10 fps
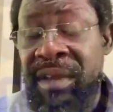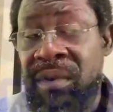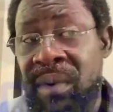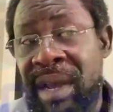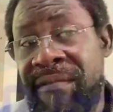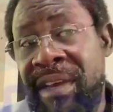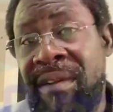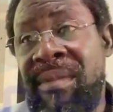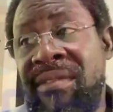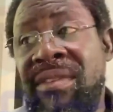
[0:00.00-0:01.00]
You would have heard
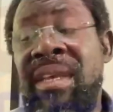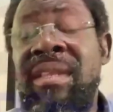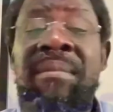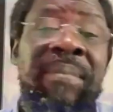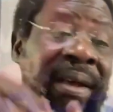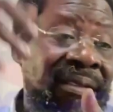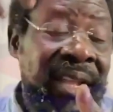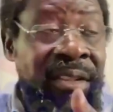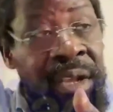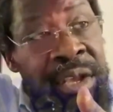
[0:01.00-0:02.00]
me say in the past
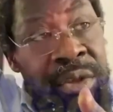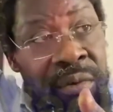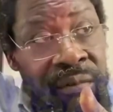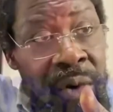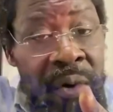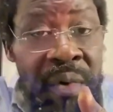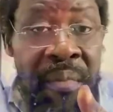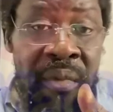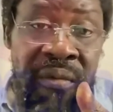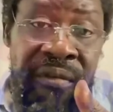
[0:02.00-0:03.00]
that you've got to
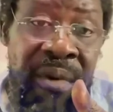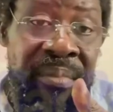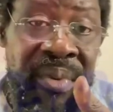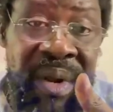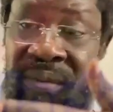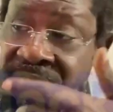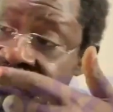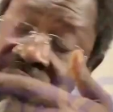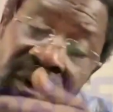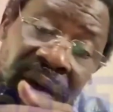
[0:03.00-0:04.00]
remove your brain once
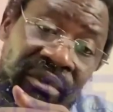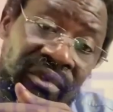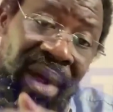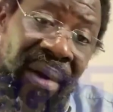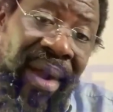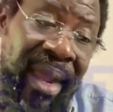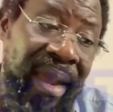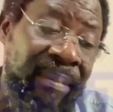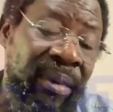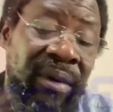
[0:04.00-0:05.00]
you come through our
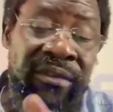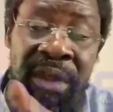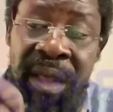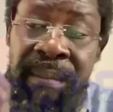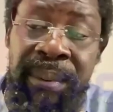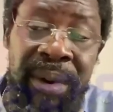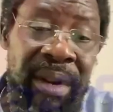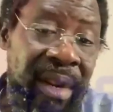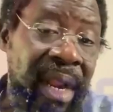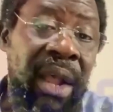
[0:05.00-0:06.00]
airport, put it
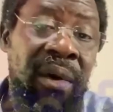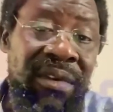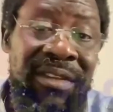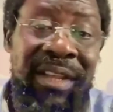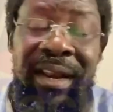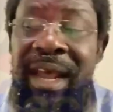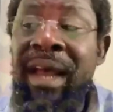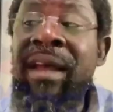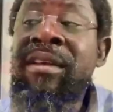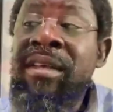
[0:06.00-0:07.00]
in a
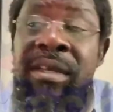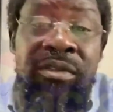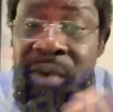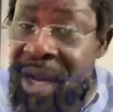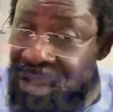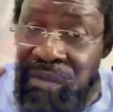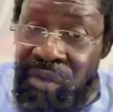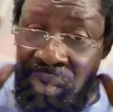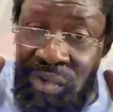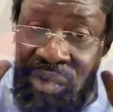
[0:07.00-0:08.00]
container so that you
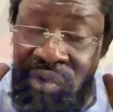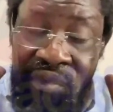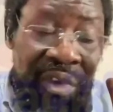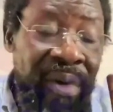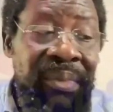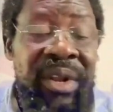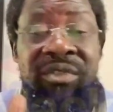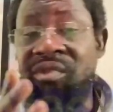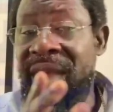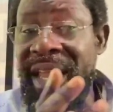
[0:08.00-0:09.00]
don't use your brain
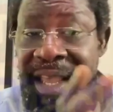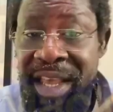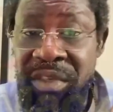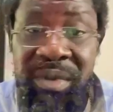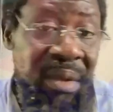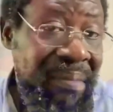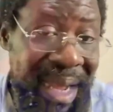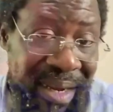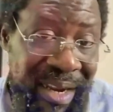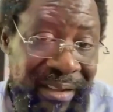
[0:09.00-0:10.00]
to engage with the
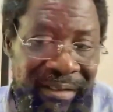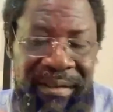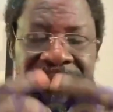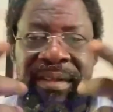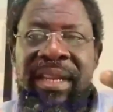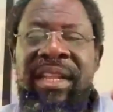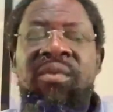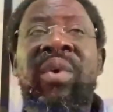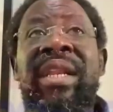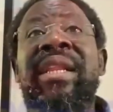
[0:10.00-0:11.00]
madness that
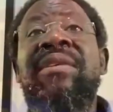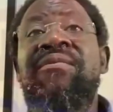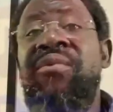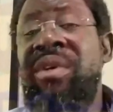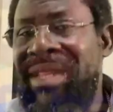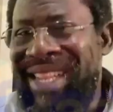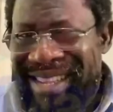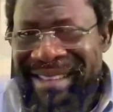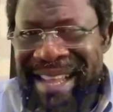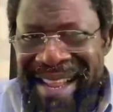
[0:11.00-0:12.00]
we live with, that
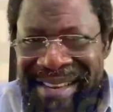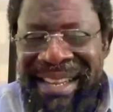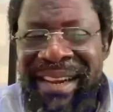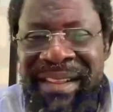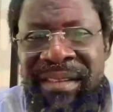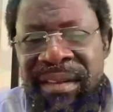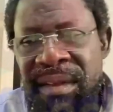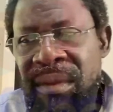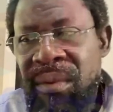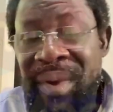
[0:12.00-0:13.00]
is our daily
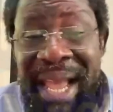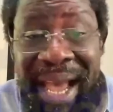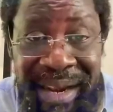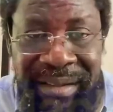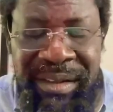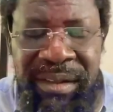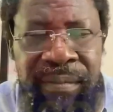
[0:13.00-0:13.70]
reality.